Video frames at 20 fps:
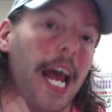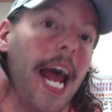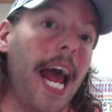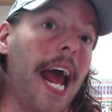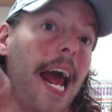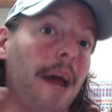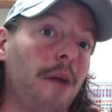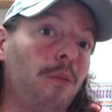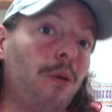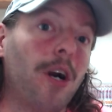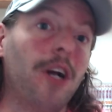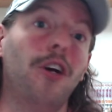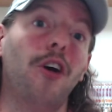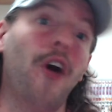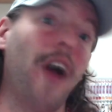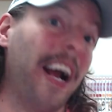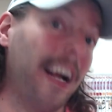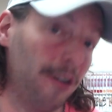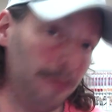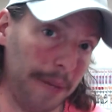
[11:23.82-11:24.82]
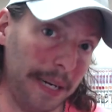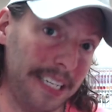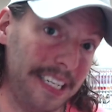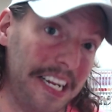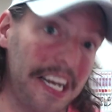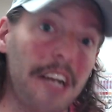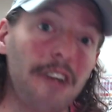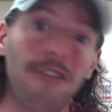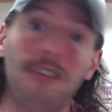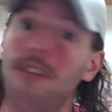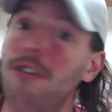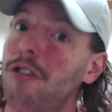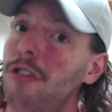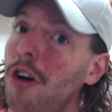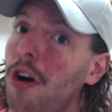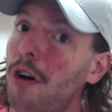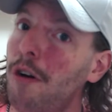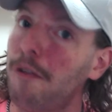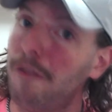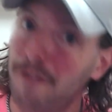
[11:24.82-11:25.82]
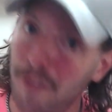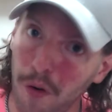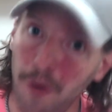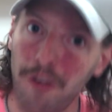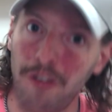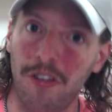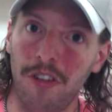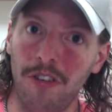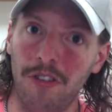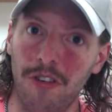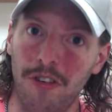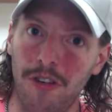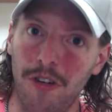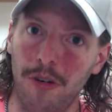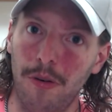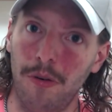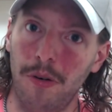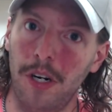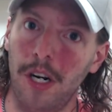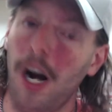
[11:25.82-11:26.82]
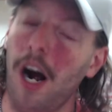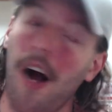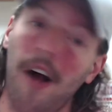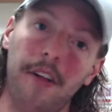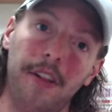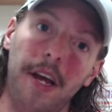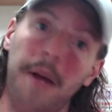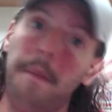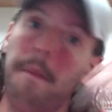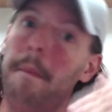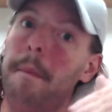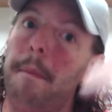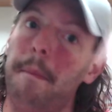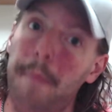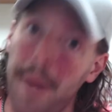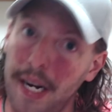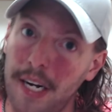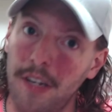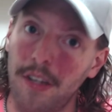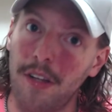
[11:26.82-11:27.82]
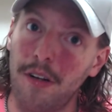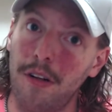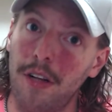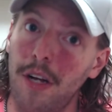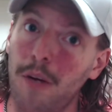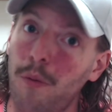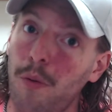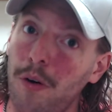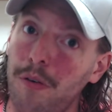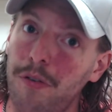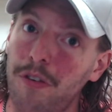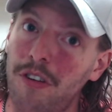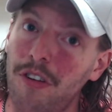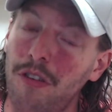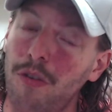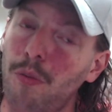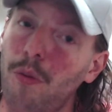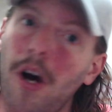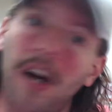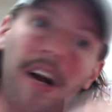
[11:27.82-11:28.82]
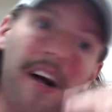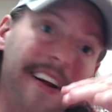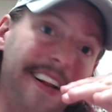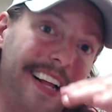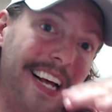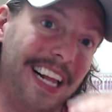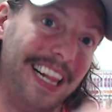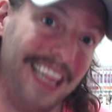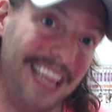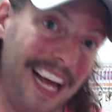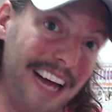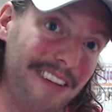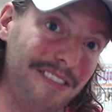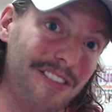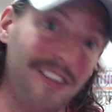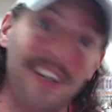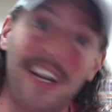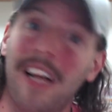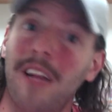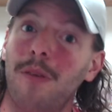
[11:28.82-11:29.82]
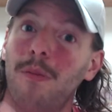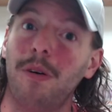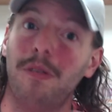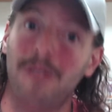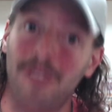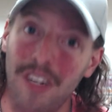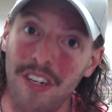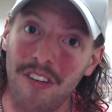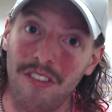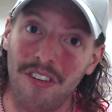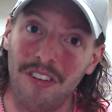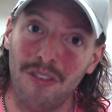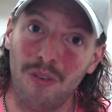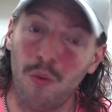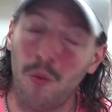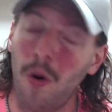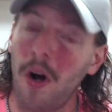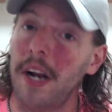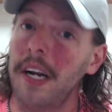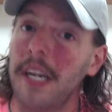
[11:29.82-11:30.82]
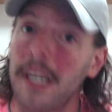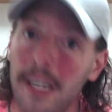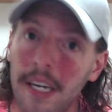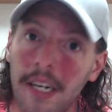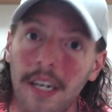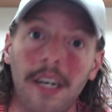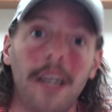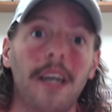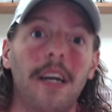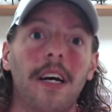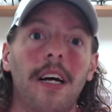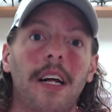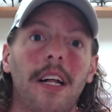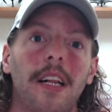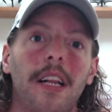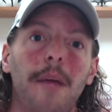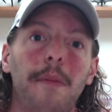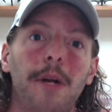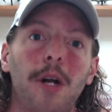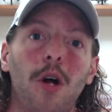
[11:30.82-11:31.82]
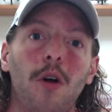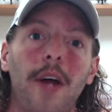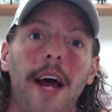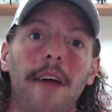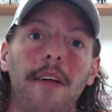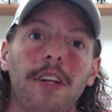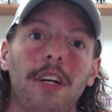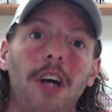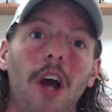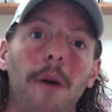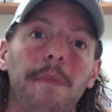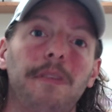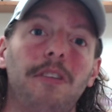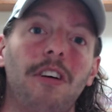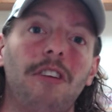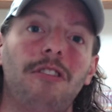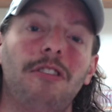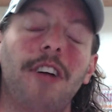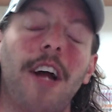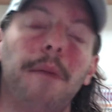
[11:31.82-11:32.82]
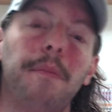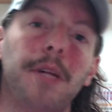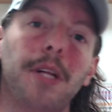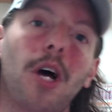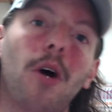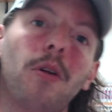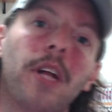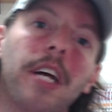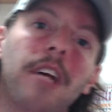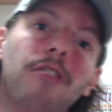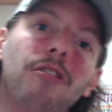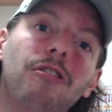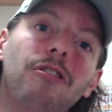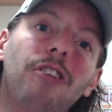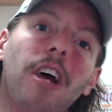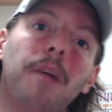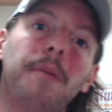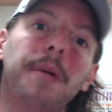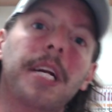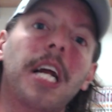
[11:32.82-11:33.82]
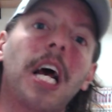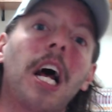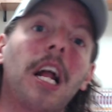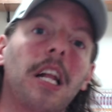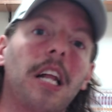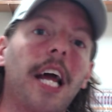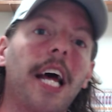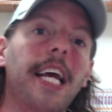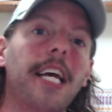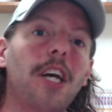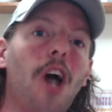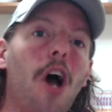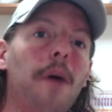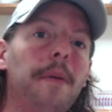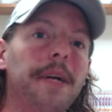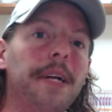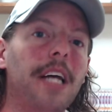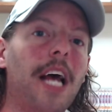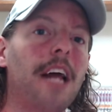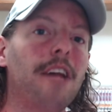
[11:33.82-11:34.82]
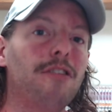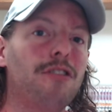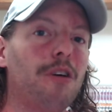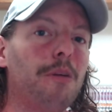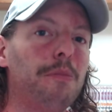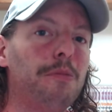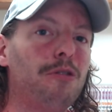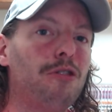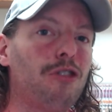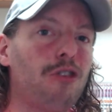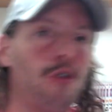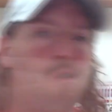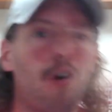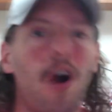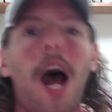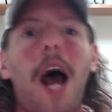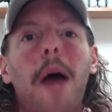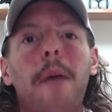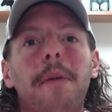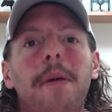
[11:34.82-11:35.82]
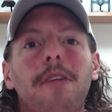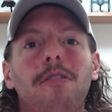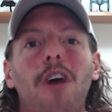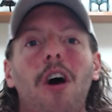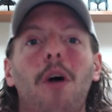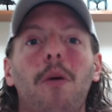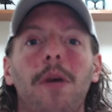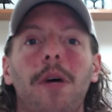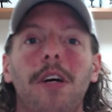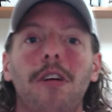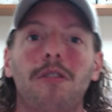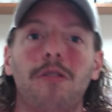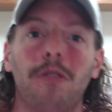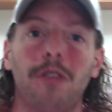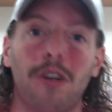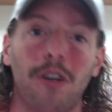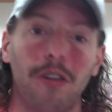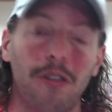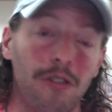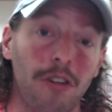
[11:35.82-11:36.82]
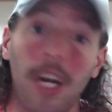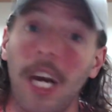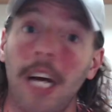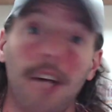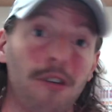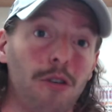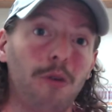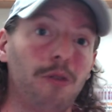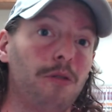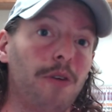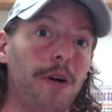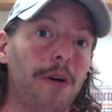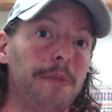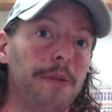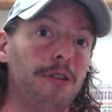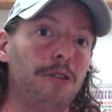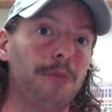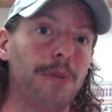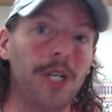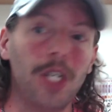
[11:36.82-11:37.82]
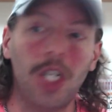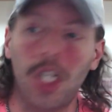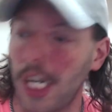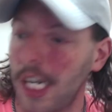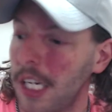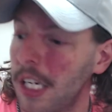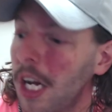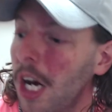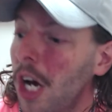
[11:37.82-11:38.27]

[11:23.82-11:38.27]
And what are your expectations for season two? Are they bigger than they were for season one? Are they lesser now that we've seen season one? Let me know down in the comment section down below, ladies and gentlemen. Like, comment, and subscribe as always, because it's always very much appreciated.